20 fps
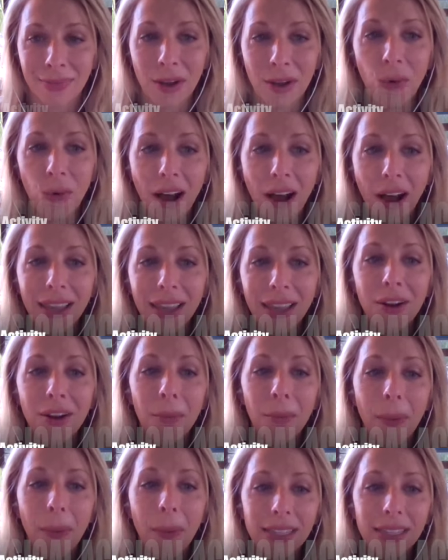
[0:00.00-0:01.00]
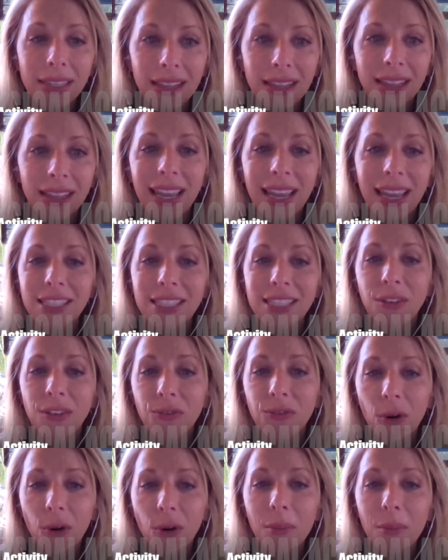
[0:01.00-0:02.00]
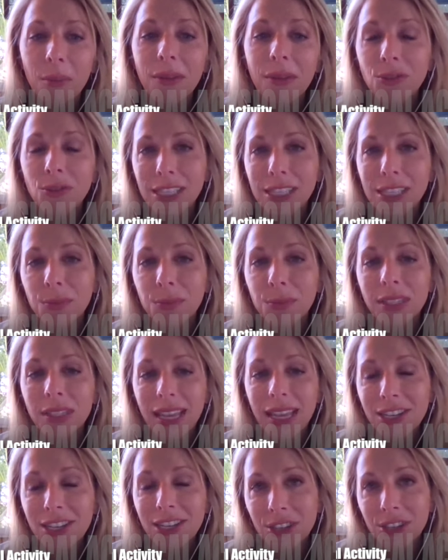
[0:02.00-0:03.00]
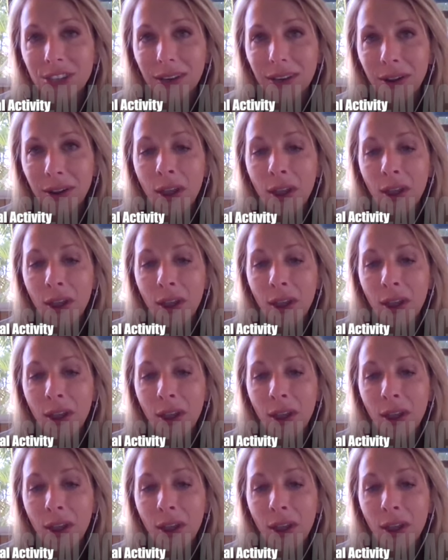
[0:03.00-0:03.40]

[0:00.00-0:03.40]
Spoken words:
Walking or bicycling as a form of transportation,